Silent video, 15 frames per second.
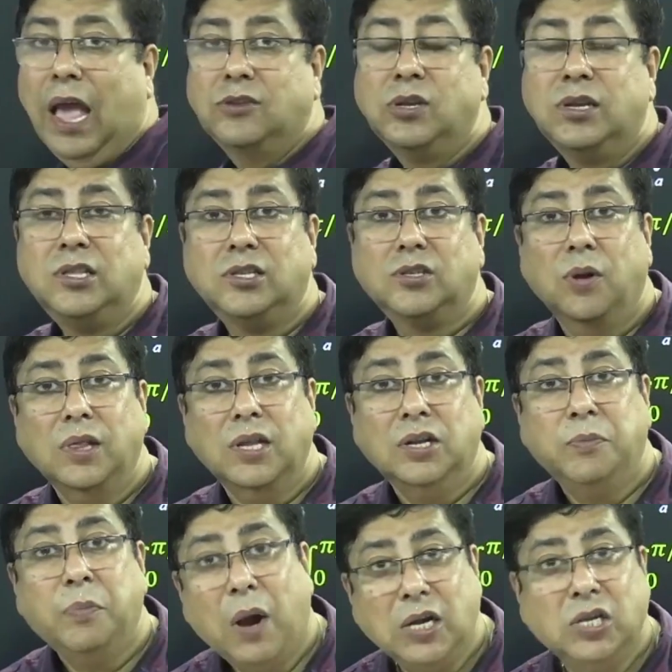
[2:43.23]
Actually this is called the
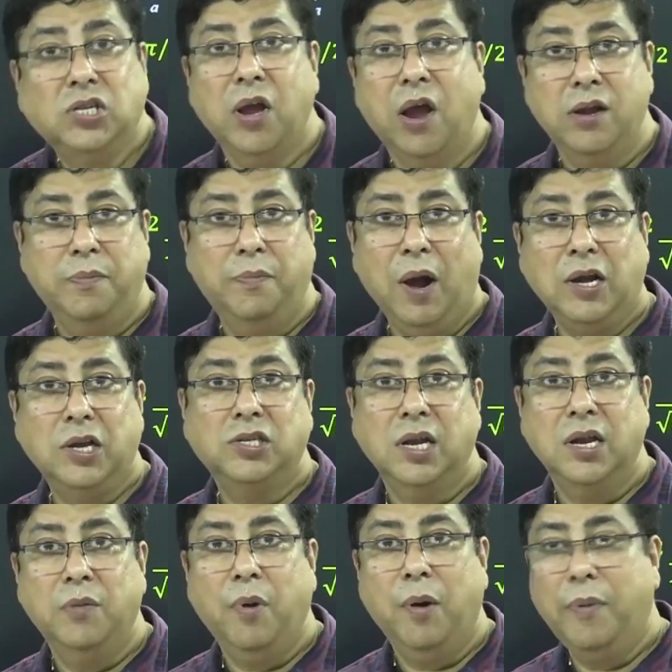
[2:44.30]

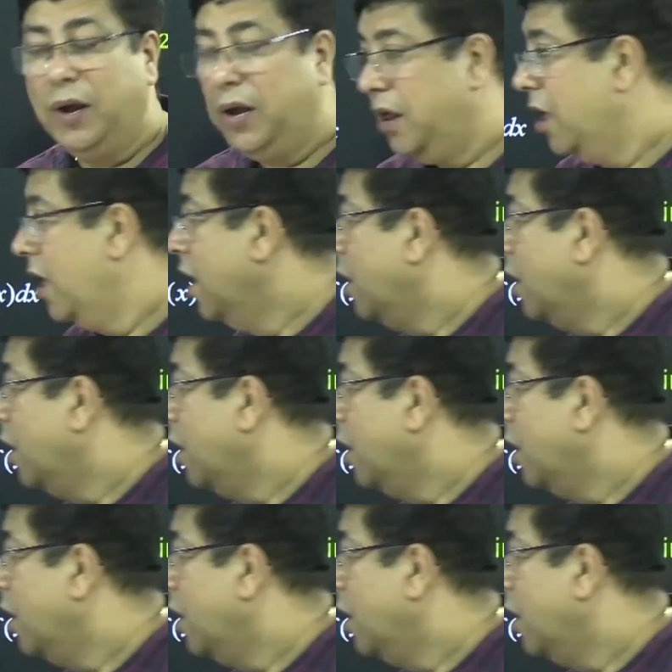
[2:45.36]
partition property.